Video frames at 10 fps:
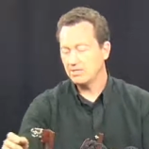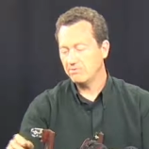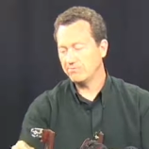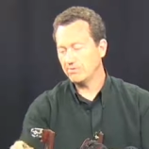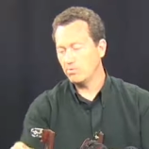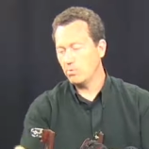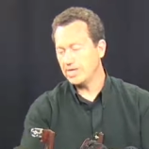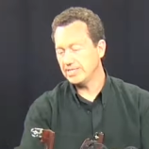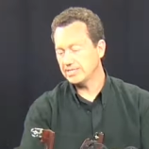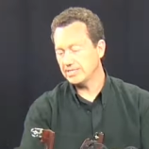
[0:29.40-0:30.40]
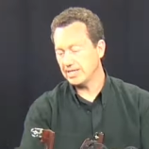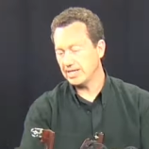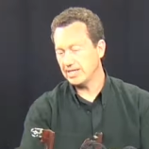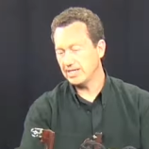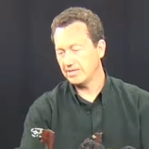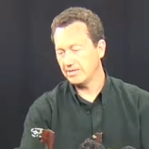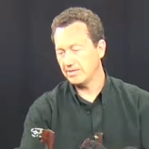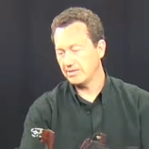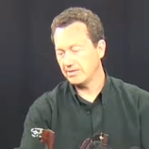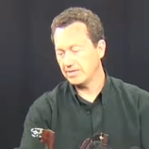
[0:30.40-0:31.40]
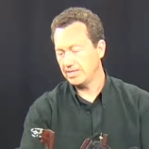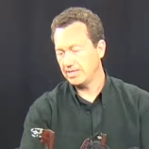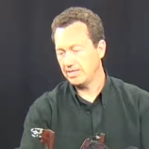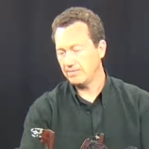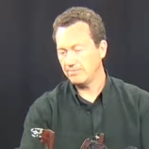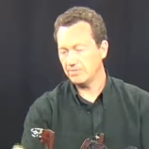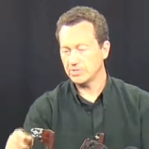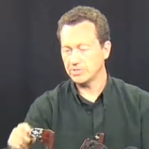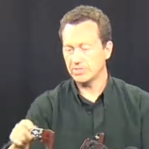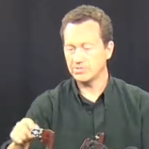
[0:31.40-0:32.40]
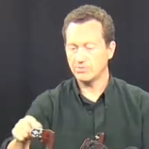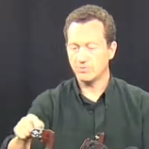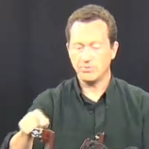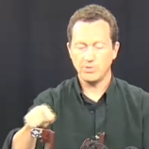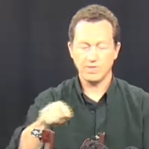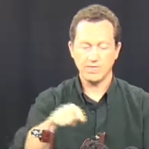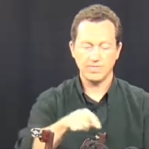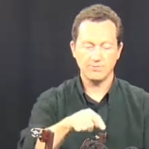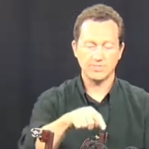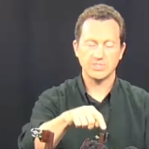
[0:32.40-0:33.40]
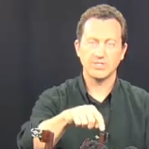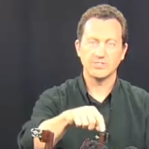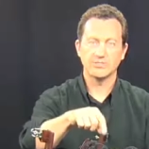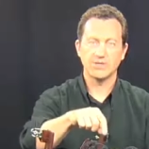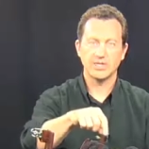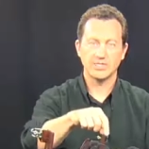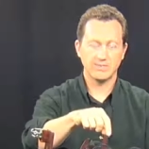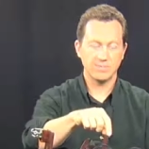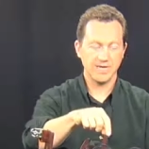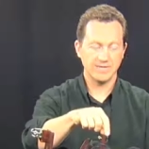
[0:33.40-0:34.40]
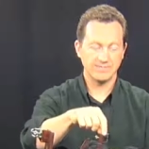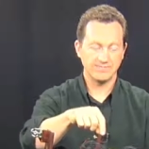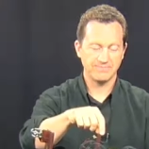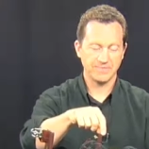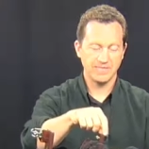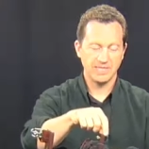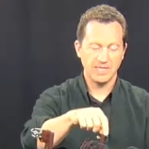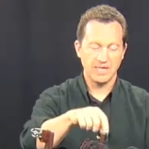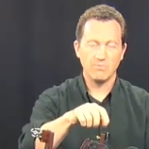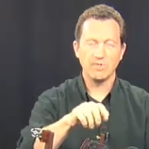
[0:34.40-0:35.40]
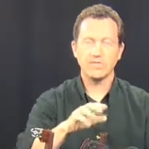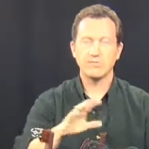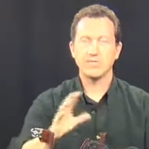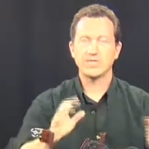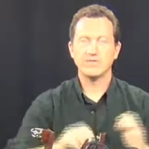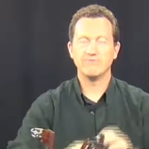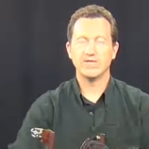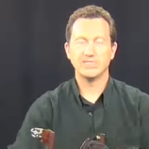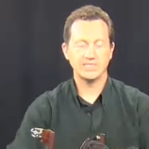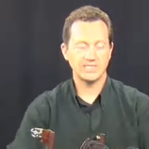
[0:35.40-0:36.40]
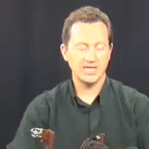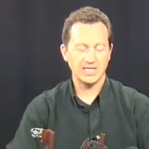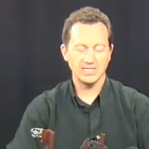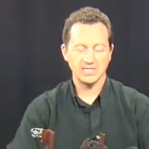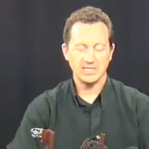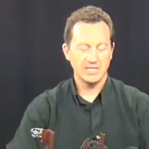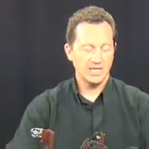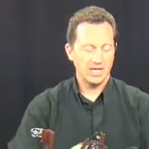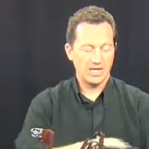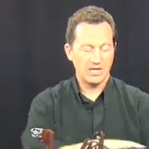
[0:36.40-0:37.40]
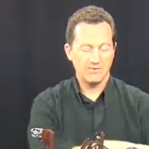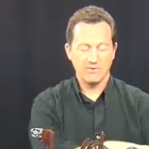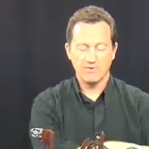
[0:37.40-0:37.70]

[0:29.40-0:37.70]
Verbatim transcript: We've got a weight hanging here, which goes to a pulley, which goes to our little wagon. And with it, we can investigate uh,